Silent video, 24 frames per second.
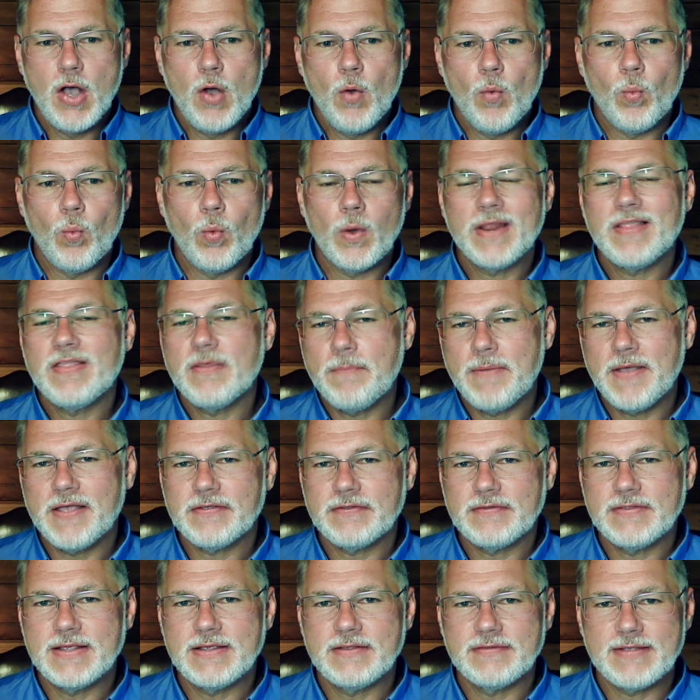one of the
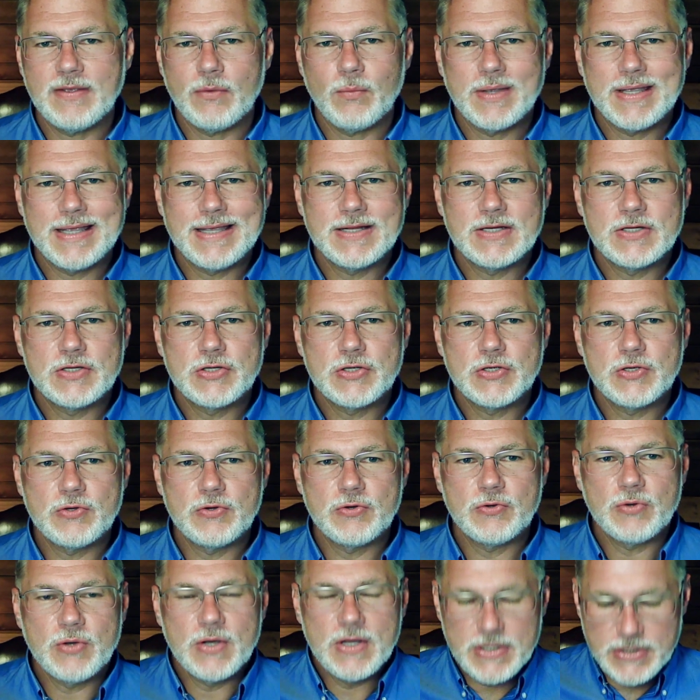best things that we can
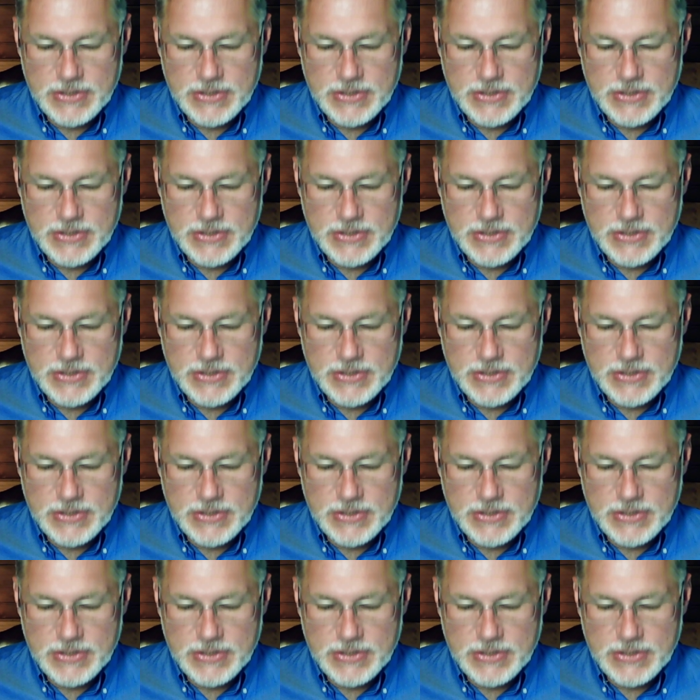do